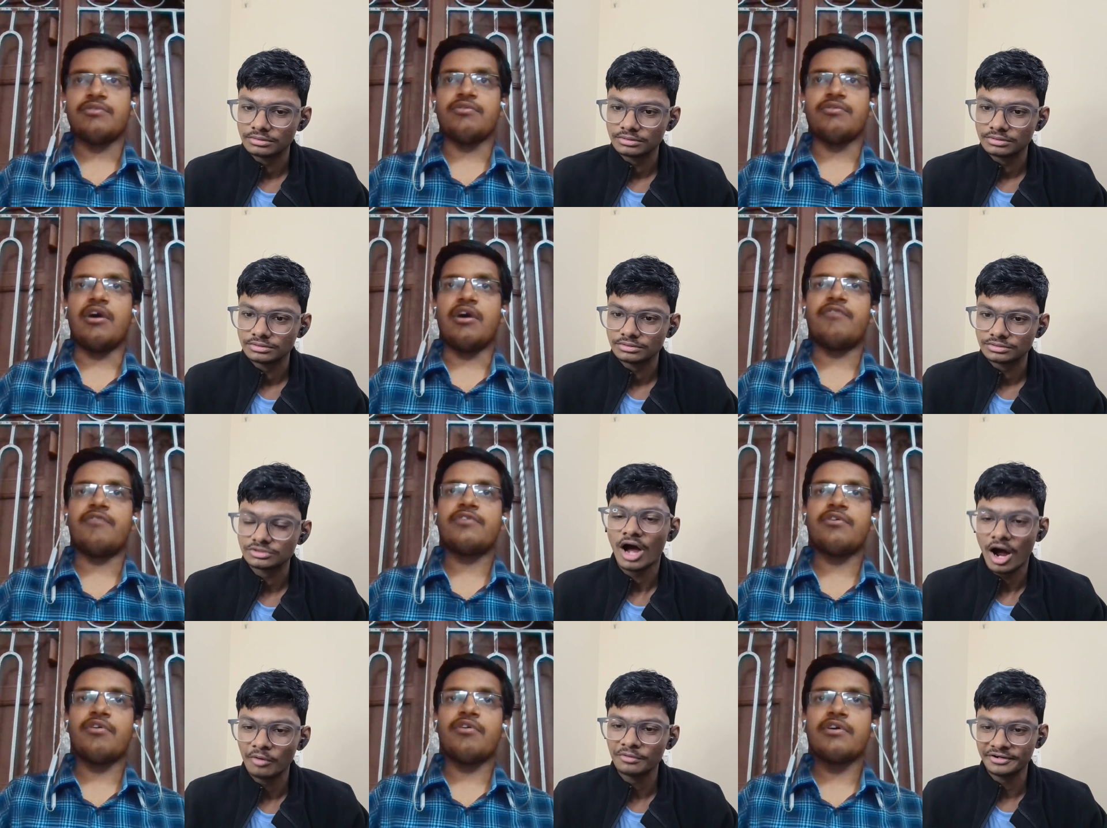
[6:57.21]
Speaker 1: So, so
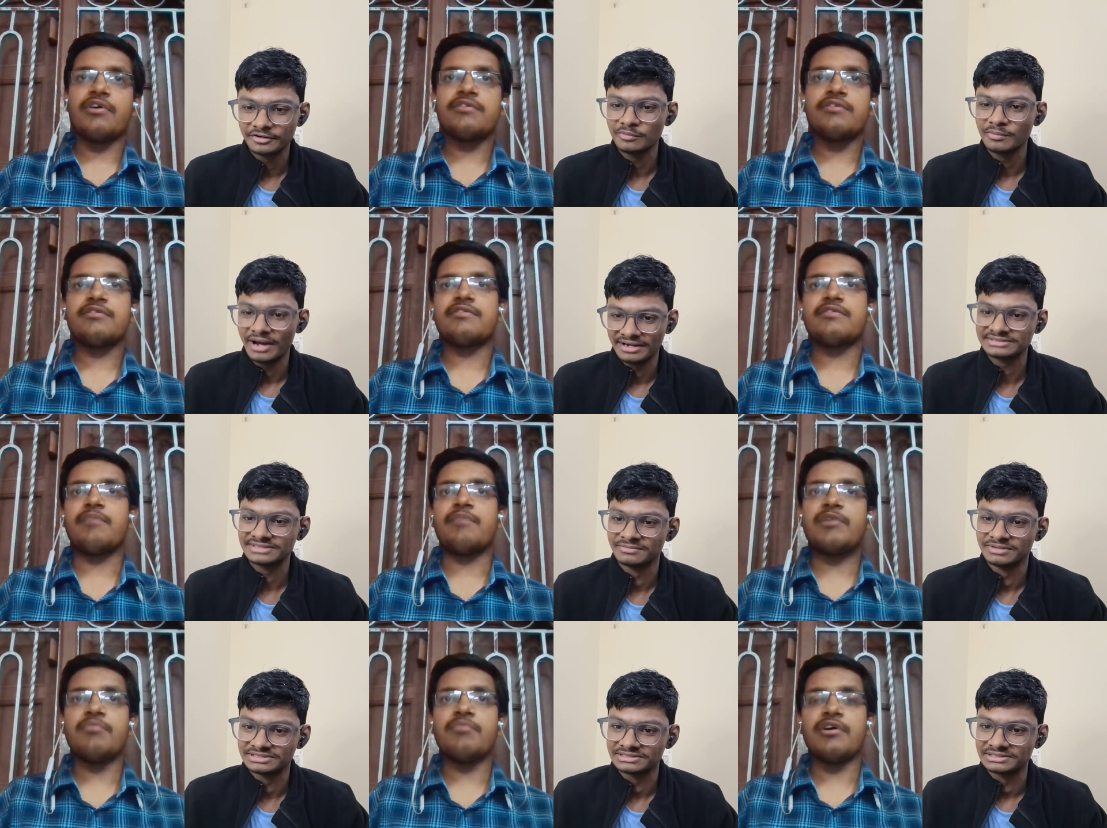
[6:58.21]
how did you manage that
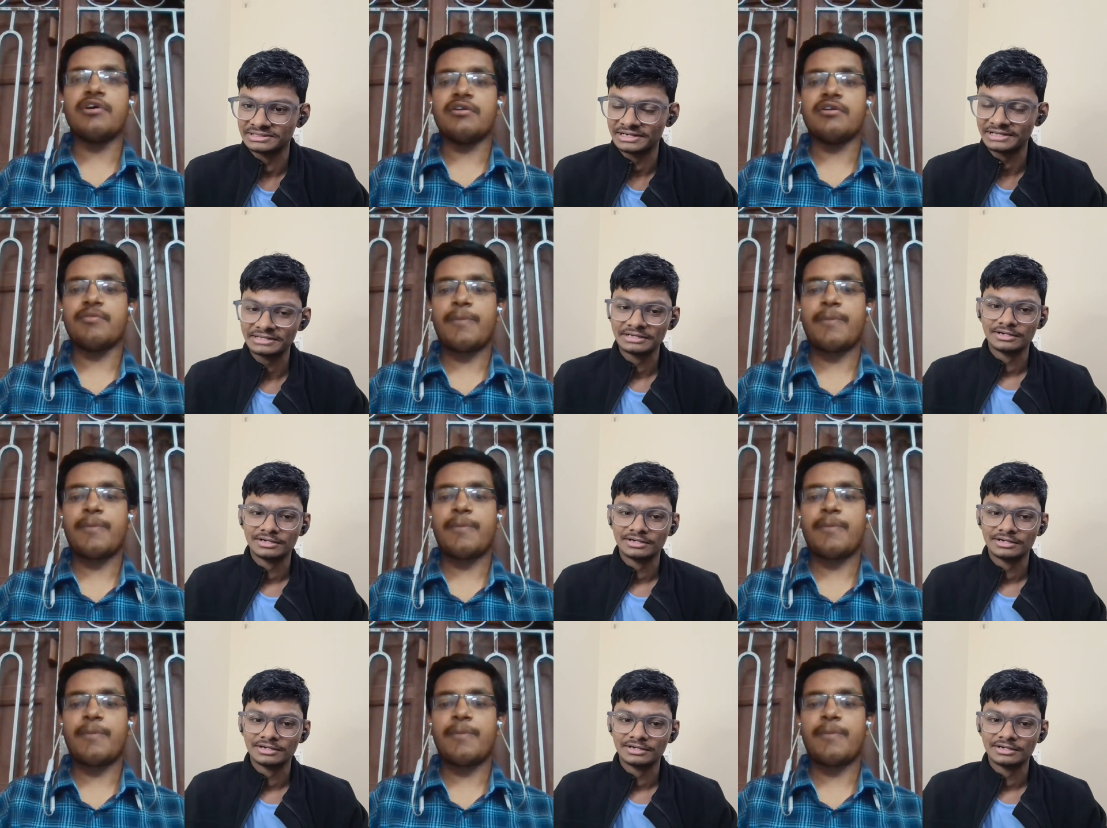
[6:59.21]
basically? like